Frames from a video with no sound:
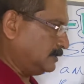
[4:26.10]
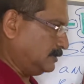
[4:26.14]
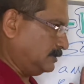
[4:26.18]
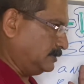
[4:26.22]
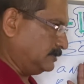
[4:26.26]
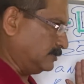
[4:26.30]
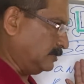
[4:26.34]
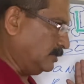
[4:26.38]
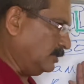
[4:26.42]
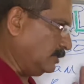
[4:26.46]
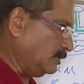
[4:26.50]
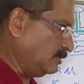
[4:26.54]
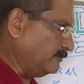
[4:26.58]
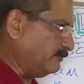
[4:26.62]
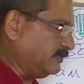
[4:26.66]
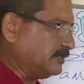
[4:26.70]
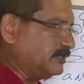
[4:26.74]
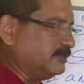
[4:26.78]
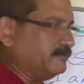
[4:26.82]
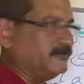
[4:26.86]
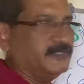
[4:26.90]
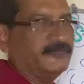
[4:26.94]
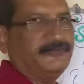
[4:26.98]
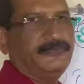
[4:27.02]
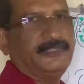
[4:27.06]
Is all
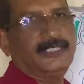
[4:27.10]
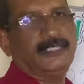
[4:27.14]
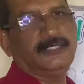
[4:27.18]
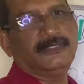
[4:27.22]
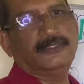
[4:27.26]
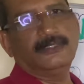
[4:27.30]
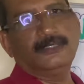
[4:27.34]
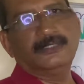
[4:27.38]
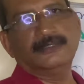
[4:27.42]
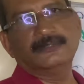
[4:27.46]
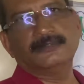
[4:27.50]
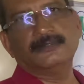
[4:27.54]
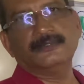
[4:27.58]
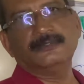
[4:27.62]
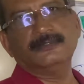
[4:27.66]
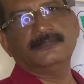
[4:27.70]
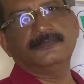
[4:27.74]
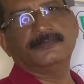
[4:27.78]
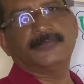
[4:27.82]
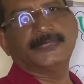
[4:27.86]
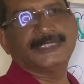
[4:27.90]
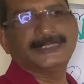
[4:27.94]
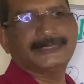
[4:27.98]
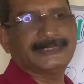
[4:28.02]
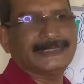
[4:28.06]
whatever we have gone through
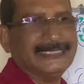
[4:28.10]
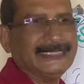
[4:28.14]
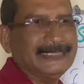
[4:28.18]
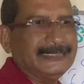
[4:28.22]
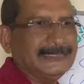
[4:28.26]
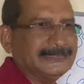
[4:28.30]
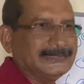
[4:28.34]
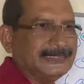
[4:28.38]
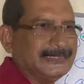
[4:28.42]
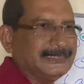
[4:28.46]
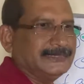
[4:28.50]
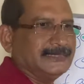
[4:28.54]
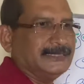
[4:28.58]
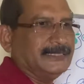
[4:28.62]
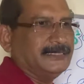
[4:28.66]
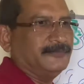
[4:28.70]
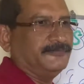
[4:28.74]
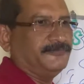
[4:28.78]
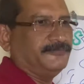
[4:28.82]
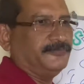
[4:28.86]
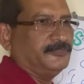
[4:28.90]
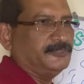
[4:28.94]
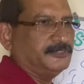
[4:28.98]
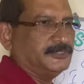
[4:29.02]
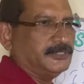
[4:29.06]
plus tenses and
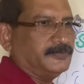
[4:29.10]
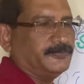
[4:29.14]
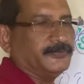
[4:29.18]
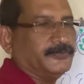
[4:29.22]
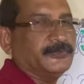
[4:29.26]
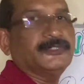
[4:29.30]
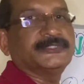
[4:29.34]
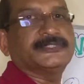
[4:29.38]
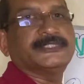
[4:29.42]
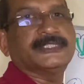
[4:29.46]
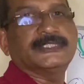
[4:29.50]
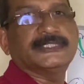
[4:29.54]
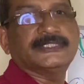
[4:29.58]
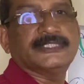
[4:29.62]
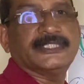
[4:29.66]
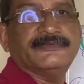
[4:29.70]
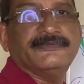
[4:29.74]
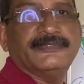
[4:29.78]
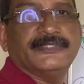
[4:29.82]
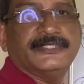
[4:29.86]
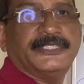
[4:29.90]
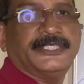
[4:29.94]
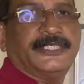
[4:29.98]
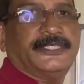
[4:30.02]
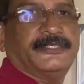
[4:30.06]
future portions,
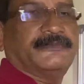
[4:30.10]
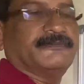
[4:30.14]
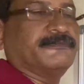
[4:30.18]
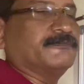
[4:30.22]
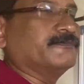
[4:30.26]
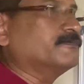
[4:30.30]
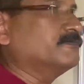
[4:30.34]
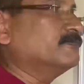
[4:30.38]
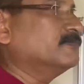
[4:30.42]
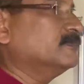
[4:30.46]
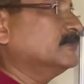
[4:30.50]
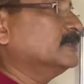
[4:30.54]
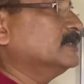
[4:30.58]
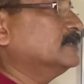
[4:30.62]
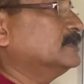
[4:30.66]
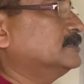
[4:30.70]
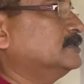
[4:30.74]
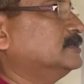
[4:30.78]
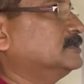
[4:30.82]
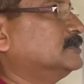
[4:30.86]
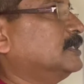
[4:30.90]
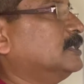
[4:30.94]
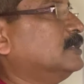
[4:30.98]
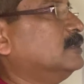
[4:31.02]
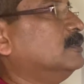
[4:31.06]
everything.
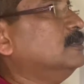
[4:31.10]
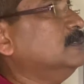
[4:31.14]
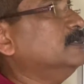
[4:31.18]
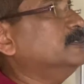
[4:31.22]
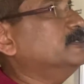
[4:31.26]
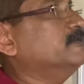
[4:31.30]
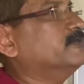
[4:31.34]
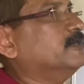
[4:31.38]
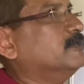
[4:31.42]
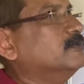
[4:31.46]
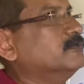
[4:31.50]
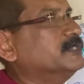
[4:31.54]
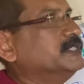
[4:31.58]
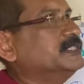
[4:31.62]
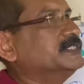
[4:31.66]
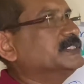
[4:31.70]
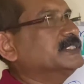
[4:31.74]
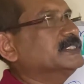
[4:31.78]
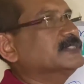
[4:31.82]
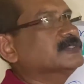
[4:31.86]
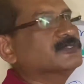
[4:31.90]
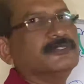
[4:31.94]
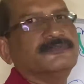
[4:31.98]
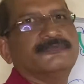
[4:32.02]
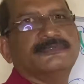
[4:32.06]
These are all the
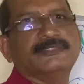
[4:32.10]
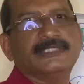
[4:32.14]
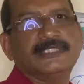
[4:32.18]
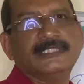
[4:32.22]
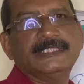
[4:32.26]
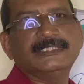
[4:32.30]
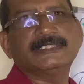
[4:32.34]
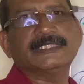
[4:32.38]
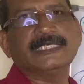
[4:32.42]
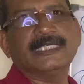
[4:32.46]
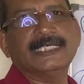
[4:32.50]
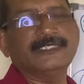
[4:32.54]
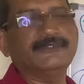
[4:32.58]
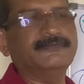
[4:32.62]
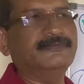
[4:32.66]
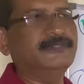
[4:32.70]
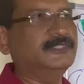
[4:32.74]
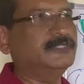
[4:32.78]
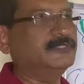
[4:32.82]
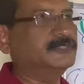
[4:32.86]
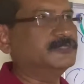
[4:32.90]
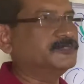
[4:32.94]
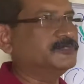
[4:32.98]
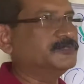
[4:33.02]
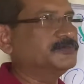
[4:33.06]
foundations of English
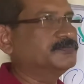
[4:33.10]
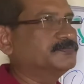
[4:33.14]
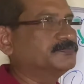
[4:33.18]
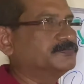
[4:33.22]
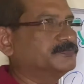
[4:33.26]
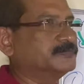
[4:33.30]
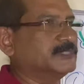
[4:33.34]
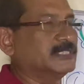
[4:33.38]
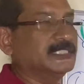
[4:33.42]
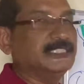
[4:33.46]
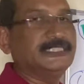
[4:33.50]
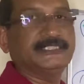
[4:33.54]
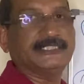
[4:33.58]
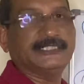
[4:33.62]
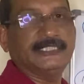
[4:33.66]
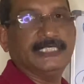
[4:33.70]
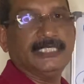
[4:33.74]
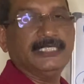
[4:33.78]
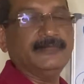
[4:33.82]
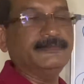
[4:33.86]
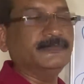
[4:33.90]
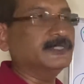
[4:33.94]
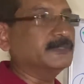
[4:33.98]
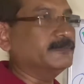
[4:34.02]
language, English grammar.